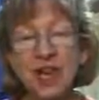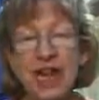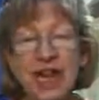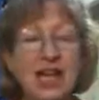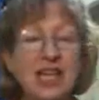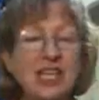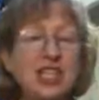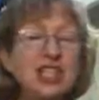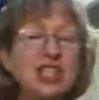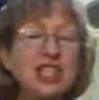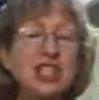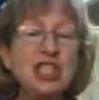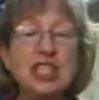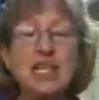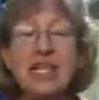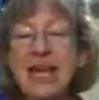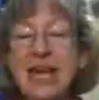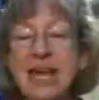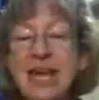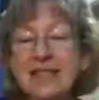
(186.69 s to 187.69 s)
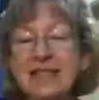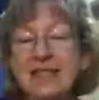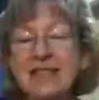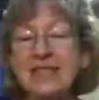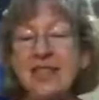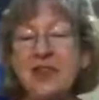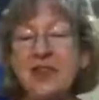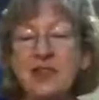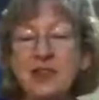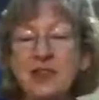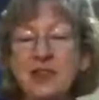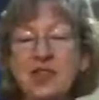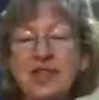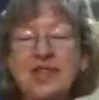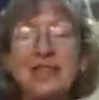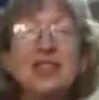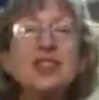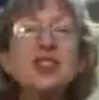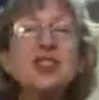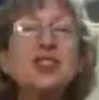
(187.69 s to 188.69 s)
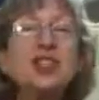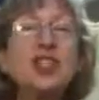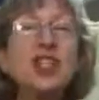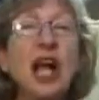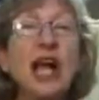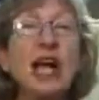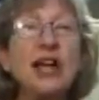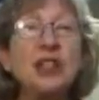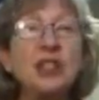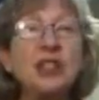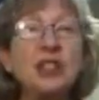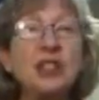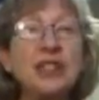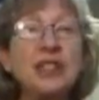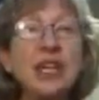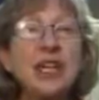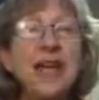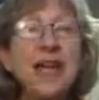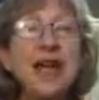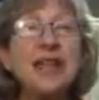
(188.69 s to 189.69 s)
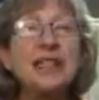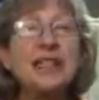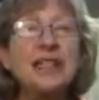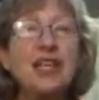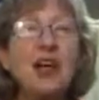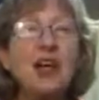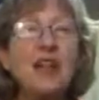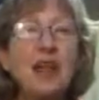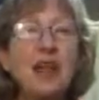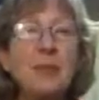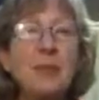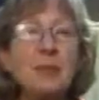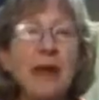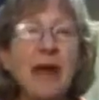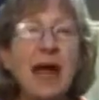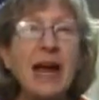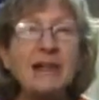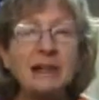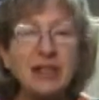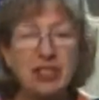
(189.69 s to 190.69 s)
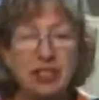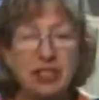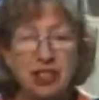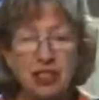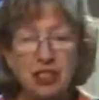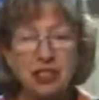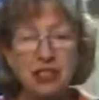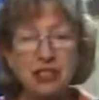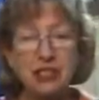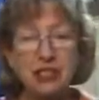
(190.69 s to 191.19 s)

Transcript: as she had suffered since childhood until they perished.